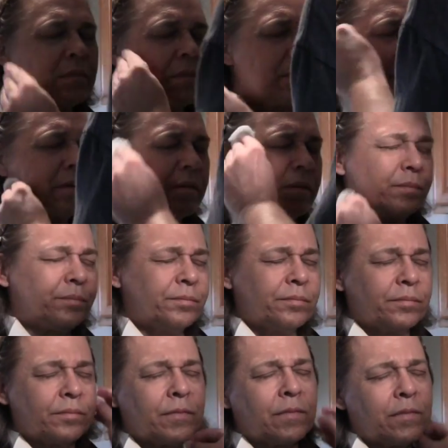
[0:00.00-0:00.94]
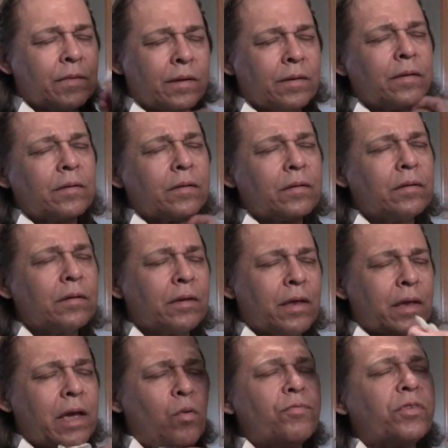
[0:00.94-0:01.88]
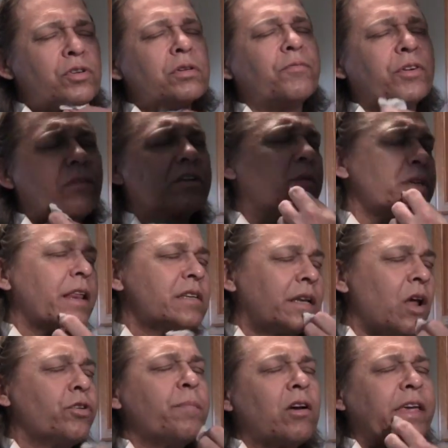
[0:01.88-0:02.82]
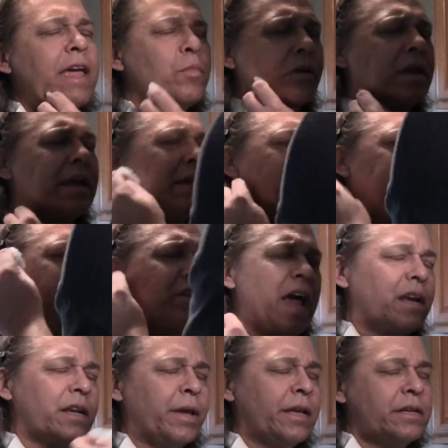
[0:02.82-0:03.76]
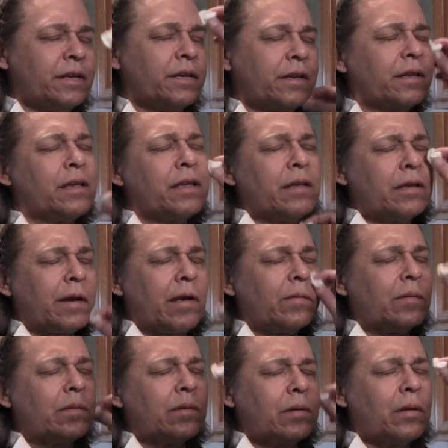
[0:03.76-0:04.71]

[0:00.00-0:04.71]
who is the special effects makeup artist doing my makeup. And what else do you do, Mark?